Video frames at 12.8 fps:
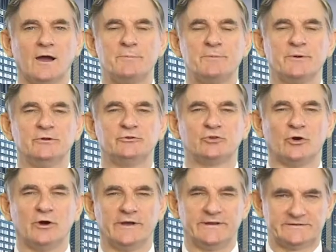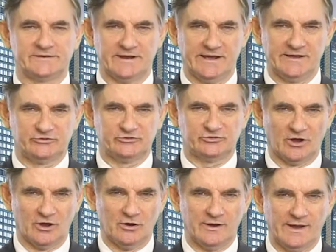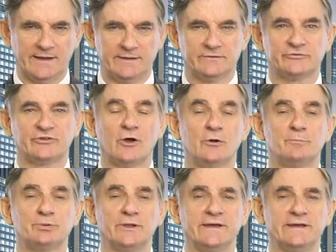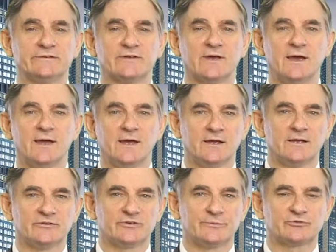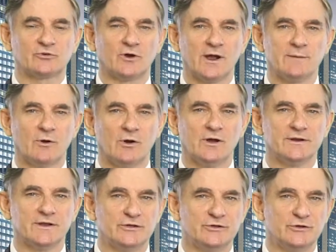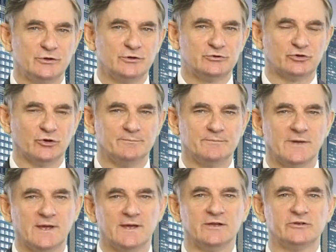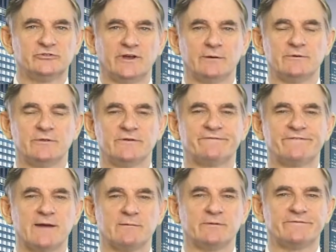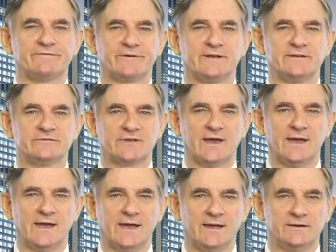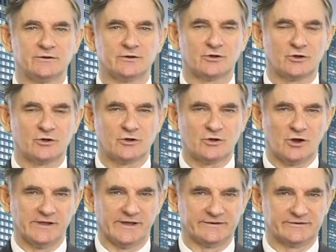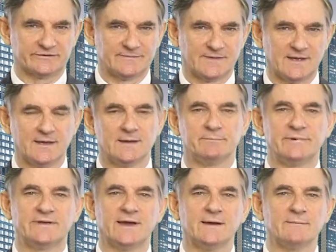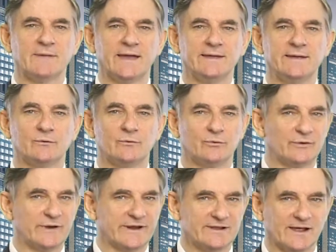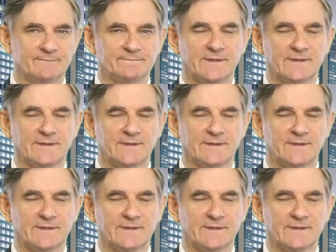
hope you enjoyed today's show, and so please subscribe on YouTube. Share it with your family, friends, and colleagues. Become a regular.